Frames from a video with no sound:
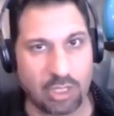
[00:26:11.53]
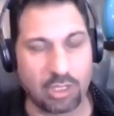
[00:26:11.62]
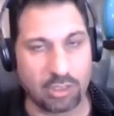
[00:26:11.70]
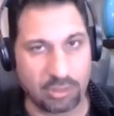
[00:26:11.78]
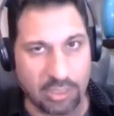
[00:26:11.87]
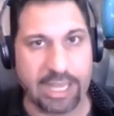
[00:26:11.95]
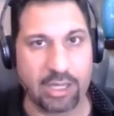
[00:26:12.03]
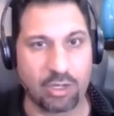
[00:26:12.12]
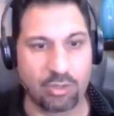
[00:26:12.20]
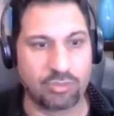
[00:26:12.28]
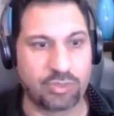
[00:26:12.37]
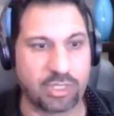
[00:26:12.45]
to the
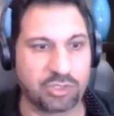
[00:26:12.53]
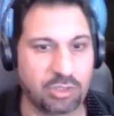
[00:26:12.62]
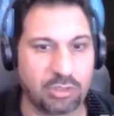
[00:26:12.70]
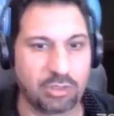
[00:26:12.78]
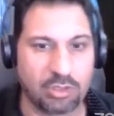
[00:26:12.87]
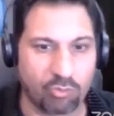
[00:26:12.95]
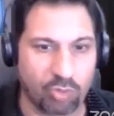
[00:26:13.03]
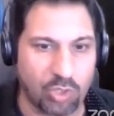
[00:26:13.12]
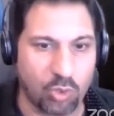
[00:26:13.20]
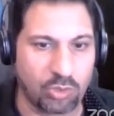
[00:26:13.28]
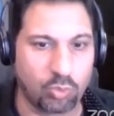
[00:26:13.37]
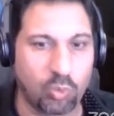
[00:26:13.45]
entire session, the
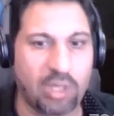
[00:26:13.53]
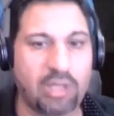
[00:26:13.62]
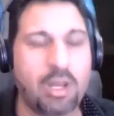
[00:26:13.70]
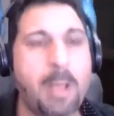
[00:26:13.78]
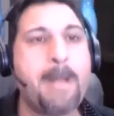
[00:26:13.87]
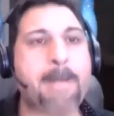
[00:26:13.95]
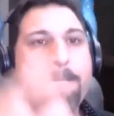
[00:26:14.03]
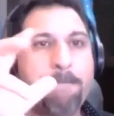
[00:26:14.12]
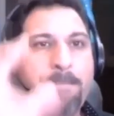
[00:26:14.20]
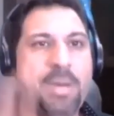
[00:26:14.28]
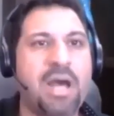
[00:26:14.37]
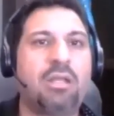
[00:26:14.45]
recorded one,
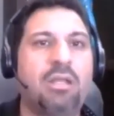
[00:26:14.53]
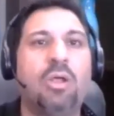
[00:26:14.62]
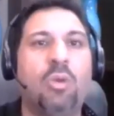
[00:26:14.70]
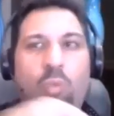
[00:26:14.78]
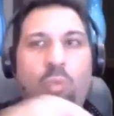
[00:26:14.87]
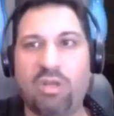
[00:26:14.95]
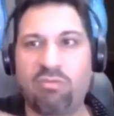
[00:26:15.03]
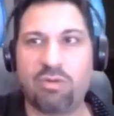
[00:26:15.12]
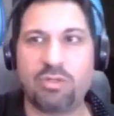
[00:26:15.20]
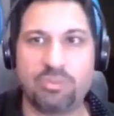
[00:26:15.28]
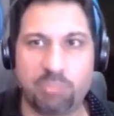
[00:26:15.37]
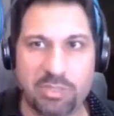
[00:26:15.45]
but
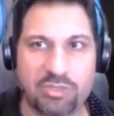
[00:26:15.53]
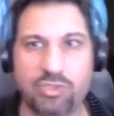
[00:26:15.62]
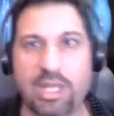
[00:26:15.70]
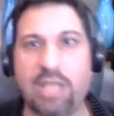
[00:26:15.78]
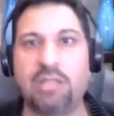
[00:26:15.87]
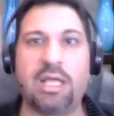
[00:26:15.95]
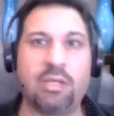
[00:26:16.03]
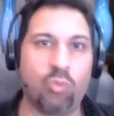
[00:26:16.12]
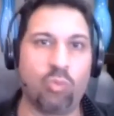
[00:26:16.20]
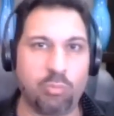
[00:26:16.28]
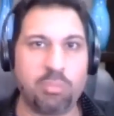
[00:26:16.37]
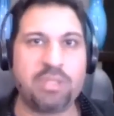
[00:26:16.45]
whatever has been said
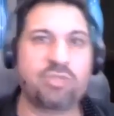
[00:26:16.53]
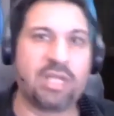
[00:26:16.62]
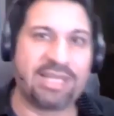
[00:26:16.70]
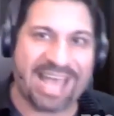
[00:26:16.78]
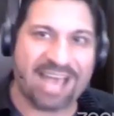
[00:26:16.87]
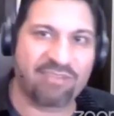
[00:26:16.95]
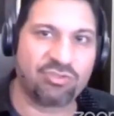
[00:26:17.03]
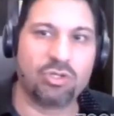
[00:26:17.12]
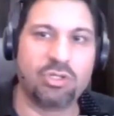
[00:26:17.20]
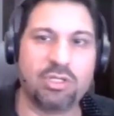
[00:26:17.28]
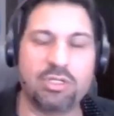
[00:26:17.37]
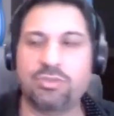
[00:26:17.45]
and will be said
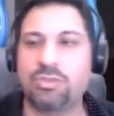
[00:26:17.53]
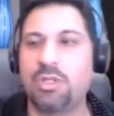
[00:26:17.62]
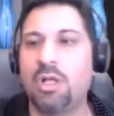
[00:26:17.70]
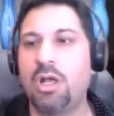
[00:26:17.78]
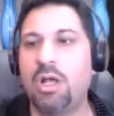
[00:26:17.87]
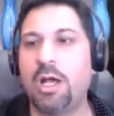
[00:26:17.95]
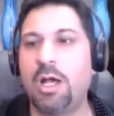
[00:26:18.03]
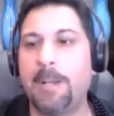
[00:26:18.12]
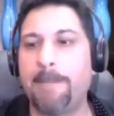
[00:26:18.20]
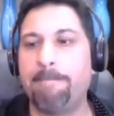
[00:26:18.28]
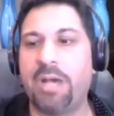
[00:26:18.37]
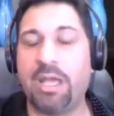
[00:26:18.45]
after this,
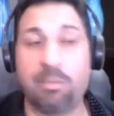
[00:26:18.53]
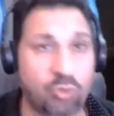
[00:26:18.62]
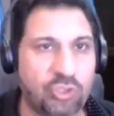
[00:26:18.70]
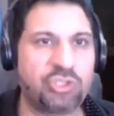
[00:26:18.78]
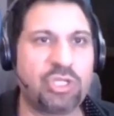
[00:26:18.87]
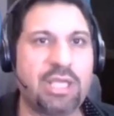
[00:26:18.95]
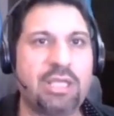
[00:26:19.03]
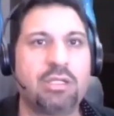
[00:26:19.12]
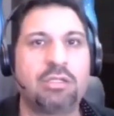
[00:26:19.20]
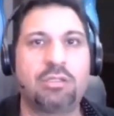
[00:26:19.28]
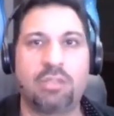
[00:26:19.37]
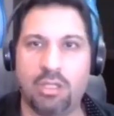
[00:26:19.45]
uh, I
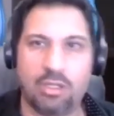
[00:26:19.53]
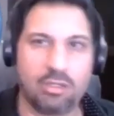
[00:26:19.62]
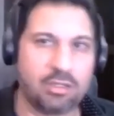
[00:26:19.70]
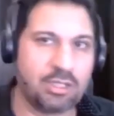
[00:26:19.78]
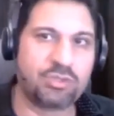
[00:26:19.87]
appreciate it. Uh,